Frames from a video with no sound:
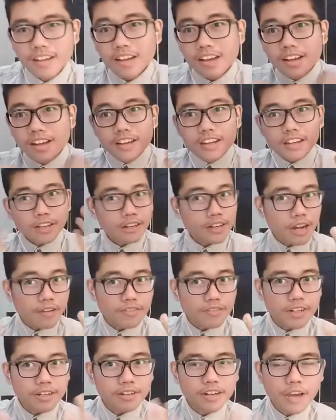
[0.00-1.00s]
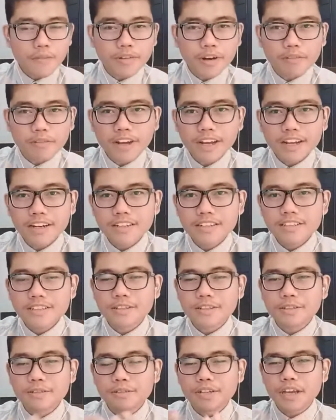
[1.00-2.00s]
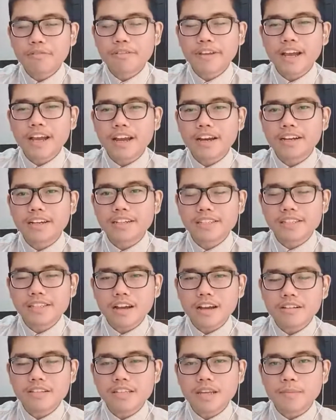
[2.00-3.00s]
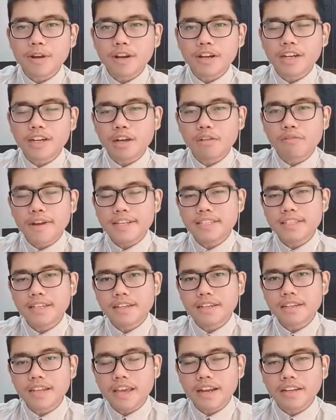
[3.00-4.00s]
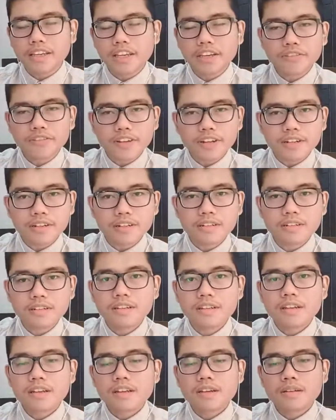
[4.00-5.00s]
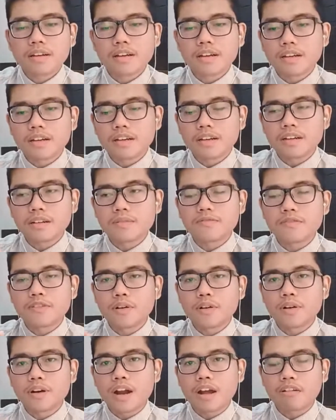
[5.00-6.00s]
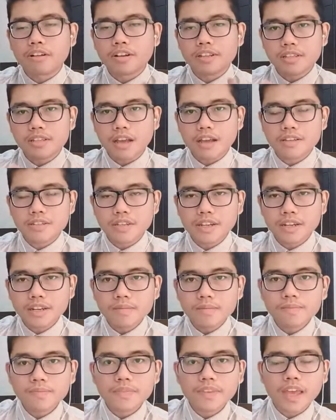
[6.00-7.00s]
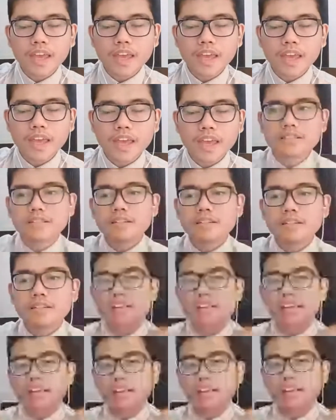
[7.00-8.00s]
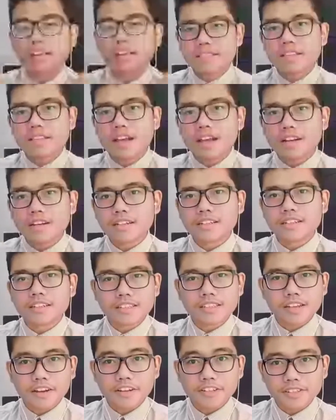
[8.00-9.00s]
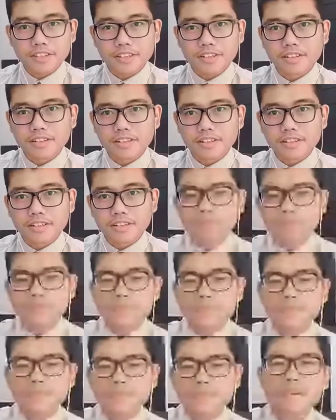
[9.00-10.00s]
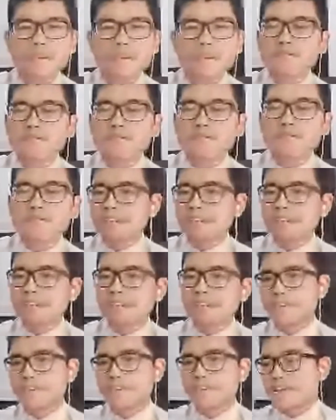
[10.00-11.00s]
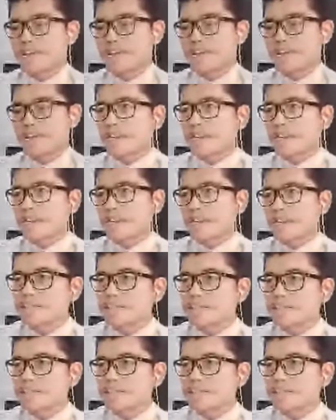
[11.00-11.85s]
Good afternoon, everyone. So today we're gonna discuss about the question that given for our discussion, and let's start the discussion. The first question is,